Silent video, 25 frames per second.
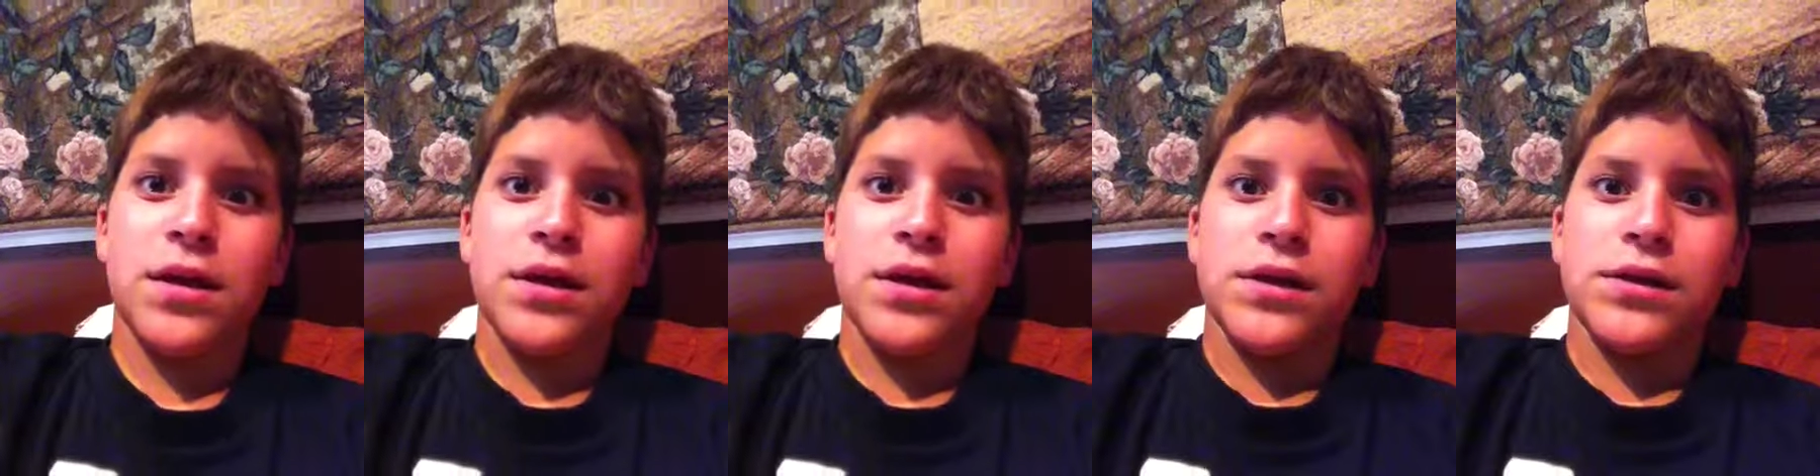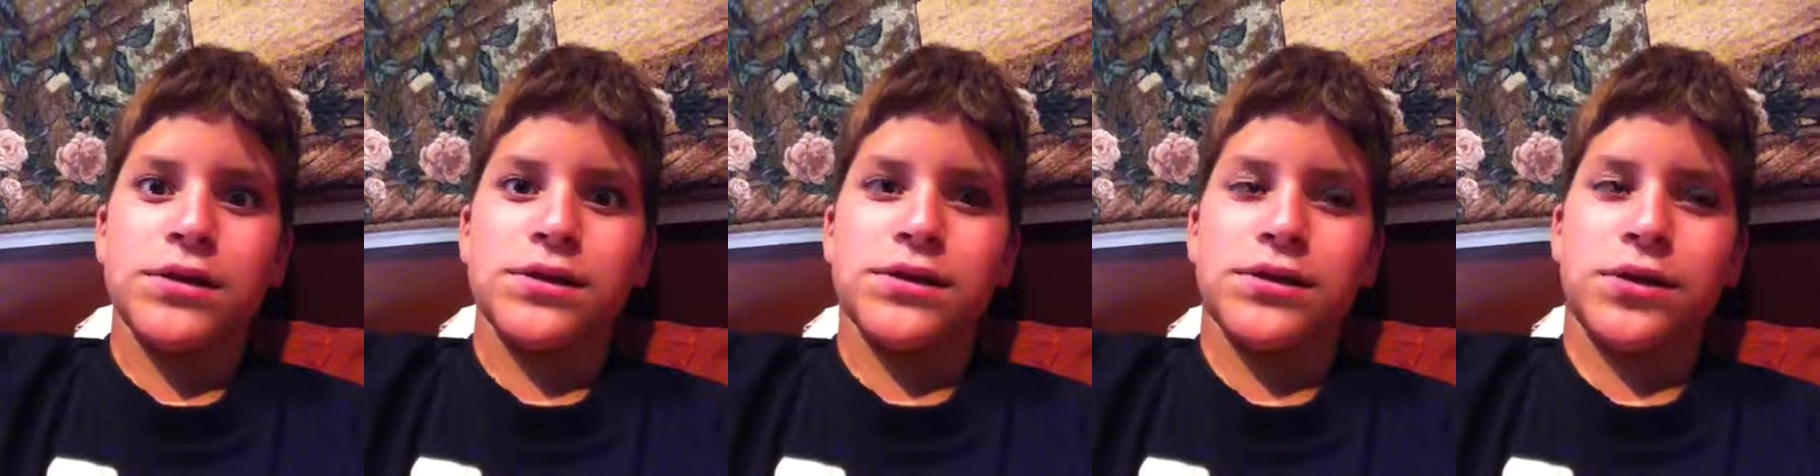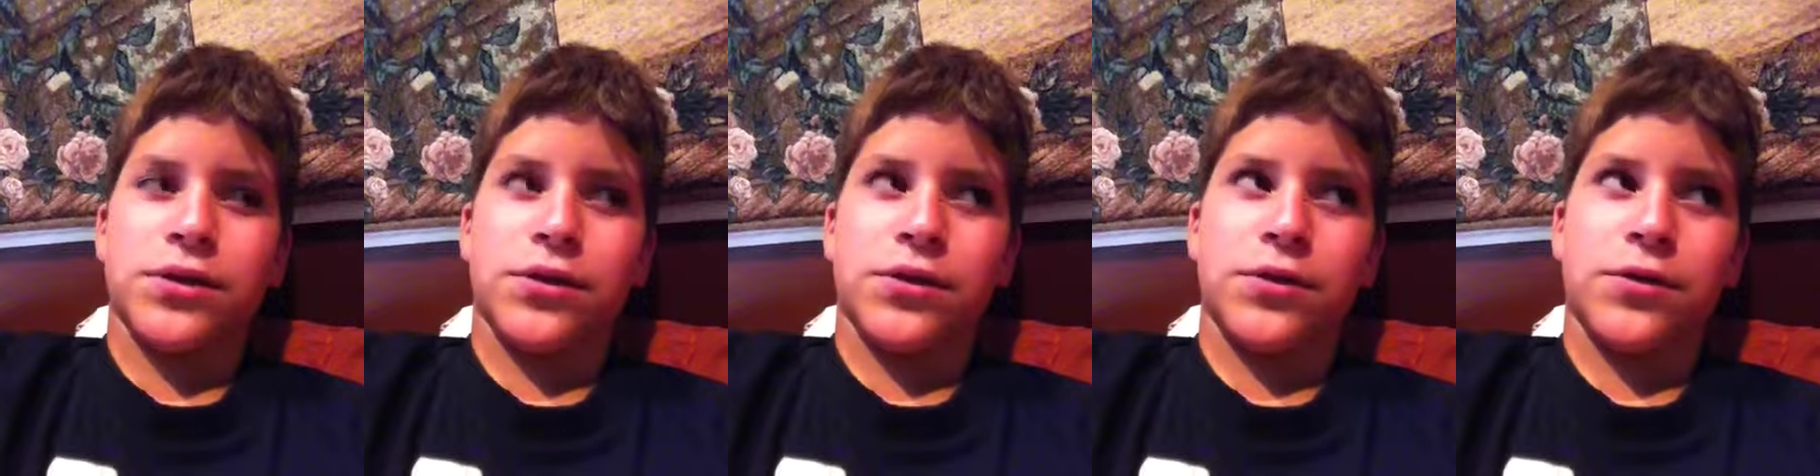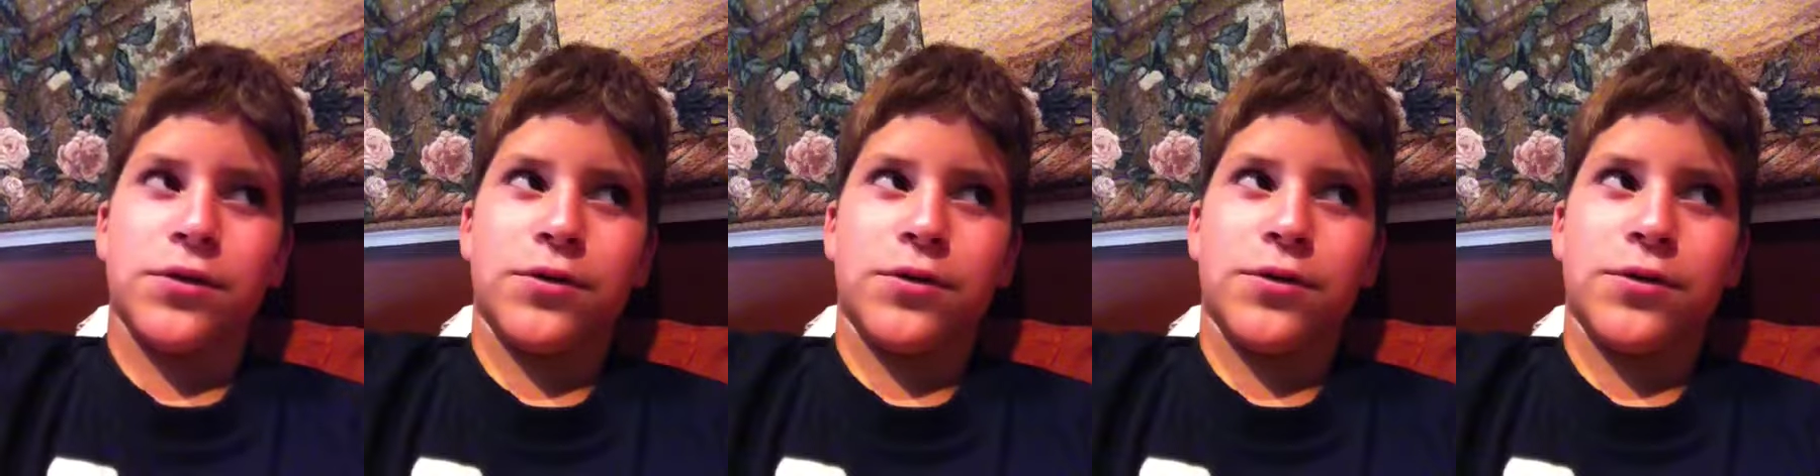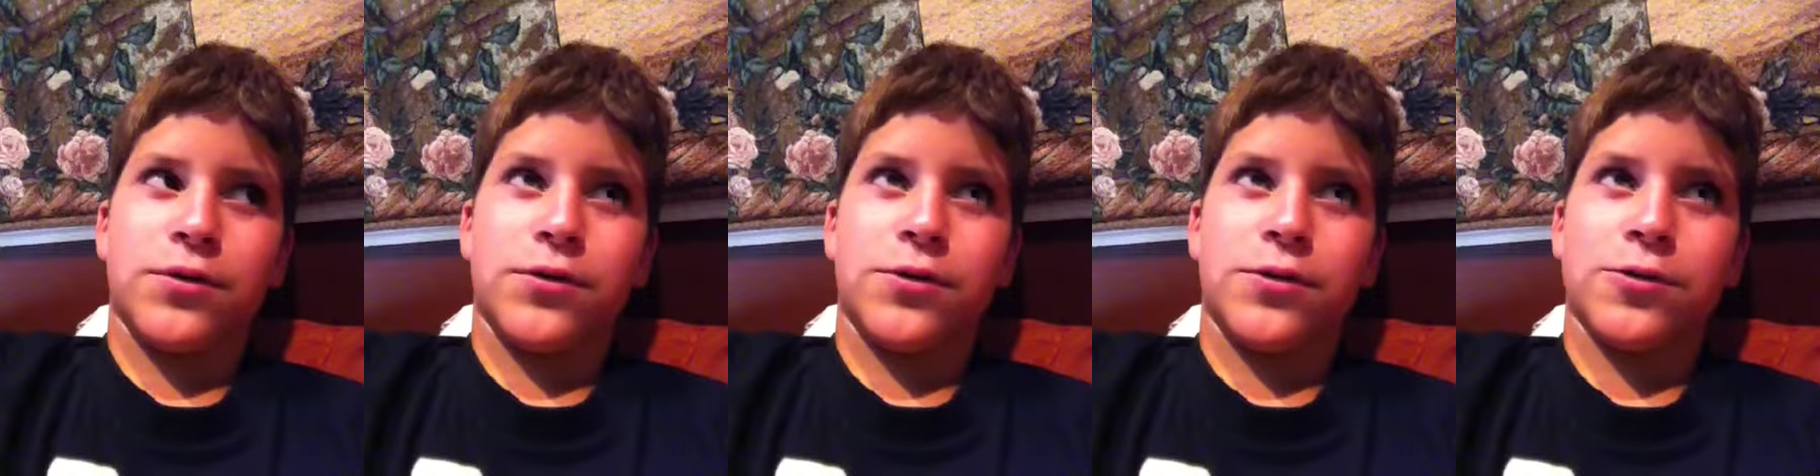
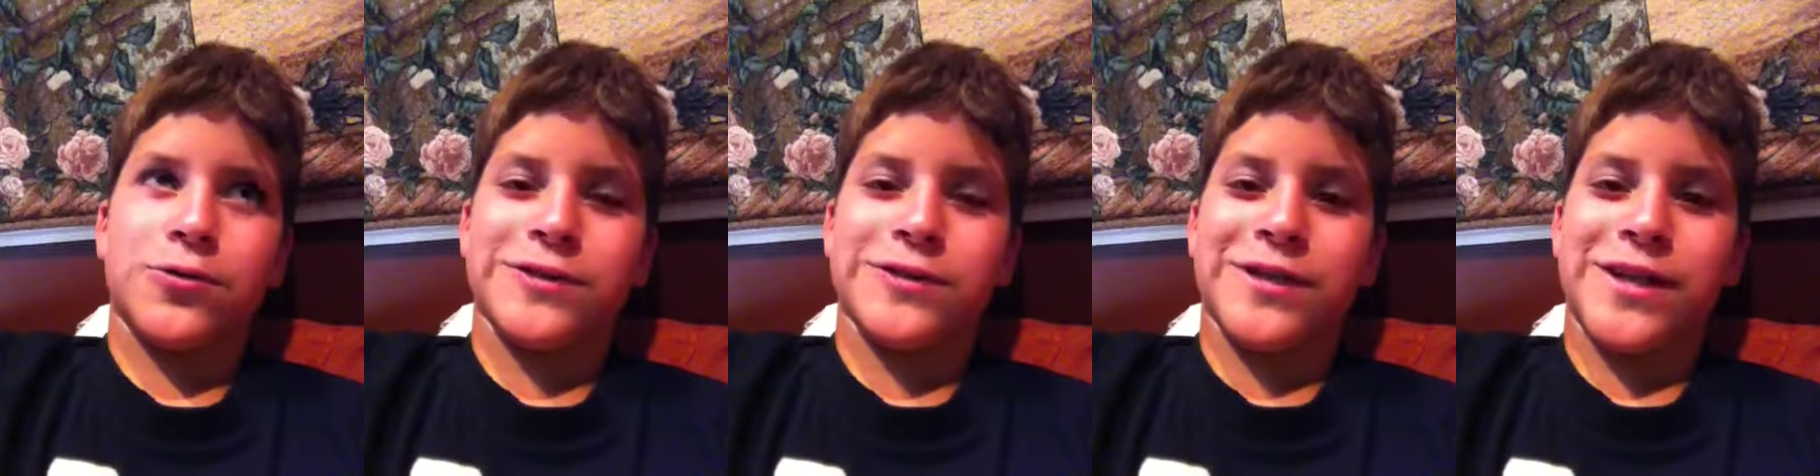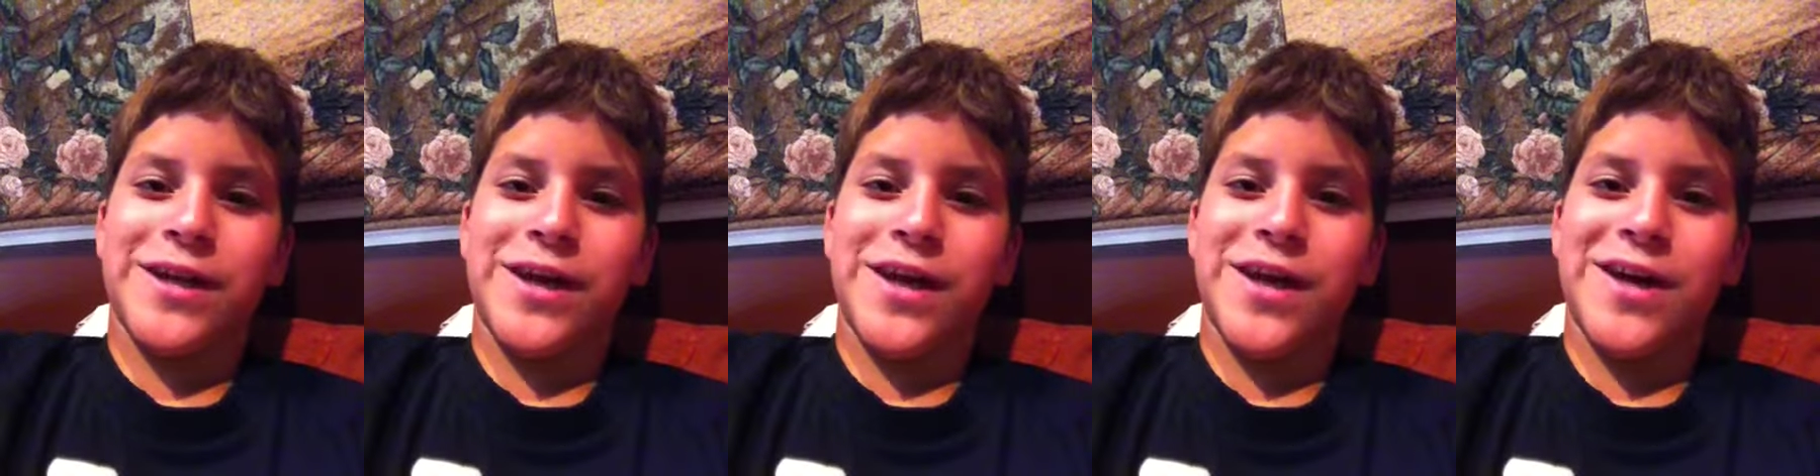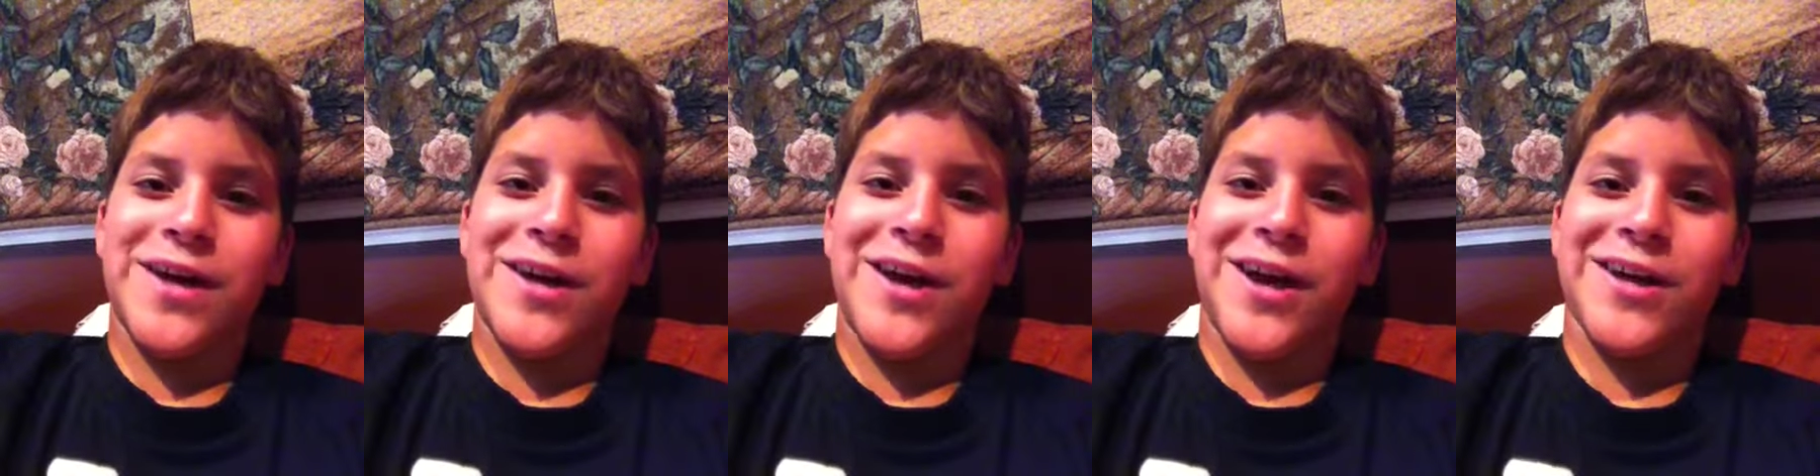So, today,